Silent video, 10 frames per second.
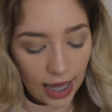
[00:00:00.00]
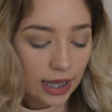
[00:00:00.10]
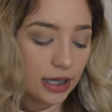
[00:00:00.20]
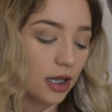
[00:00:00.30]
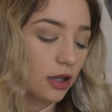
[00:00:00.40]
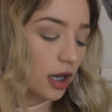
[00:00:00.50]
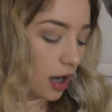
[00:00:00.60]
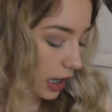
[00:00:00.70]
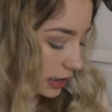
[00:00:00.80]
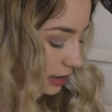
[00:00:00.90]
And the
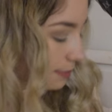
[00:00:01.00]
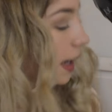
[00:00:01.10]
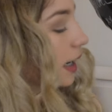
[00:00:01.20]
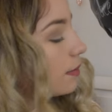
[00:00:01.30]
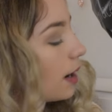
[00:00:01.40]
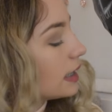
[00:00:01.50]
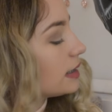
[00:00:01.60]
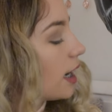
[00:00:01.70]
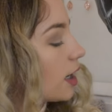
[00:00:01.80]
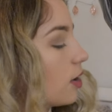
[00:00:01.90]
last makeup
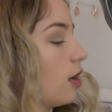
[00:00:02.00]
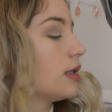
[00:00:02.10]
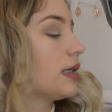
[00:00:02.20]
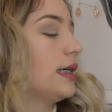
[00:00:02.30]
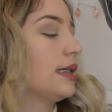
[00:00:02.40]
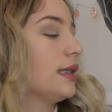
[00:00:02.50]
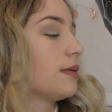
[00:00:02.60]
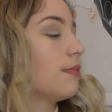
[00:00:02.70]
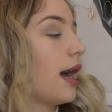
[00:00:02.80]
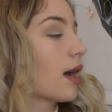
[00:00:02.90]
item I got is
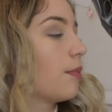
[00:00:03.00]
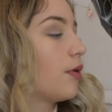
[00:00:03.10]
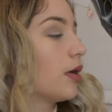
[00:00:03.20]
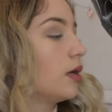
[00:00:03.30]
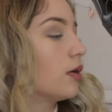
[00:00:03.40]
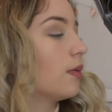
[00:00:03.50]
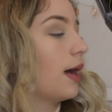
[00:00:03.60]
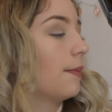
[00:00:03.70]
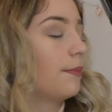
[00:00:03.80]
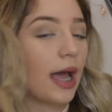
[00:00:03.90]
this MAC Pro
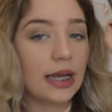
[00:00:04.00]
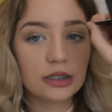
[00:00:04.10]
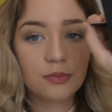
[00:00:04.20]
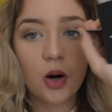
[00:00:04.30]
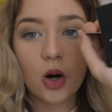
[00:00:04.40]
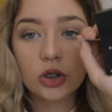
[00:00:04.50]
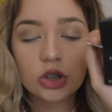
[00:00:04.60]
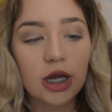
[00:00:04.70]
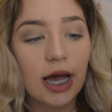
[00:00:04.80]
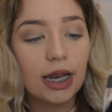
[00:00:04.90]
Longwear Paint
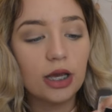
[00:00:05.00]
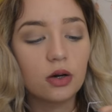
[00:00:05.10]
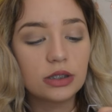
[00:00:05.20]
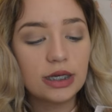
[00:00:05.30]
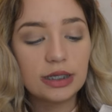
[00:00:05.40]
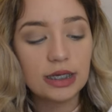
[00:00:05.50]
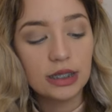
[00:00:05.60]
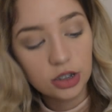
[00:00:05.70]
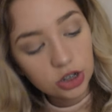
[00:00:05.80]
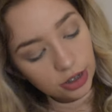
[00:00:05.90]
Pot, and I got it
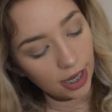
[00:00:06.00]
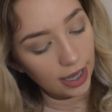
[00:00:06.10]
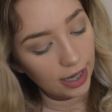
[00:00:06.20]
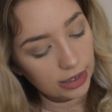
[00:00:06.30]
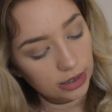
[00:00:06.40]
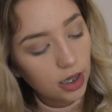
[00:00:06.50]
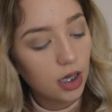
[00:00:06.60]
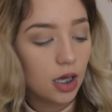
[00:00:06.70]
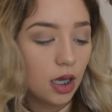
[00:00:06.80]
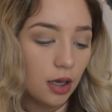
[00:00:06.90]
in the shade
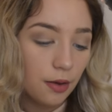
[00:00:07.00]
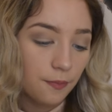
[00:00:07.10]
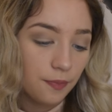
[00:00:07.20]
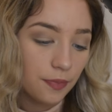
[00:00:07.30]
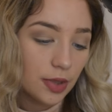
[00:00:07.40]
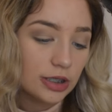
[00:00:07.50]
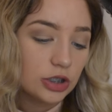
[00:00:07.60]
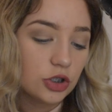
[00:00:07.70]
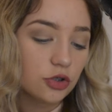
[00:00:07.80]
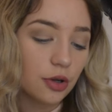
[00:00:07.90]

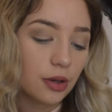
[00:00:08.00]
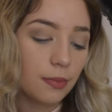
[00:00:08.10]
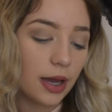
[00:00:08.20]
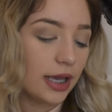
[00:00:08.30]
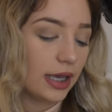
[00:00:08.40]
Stroke My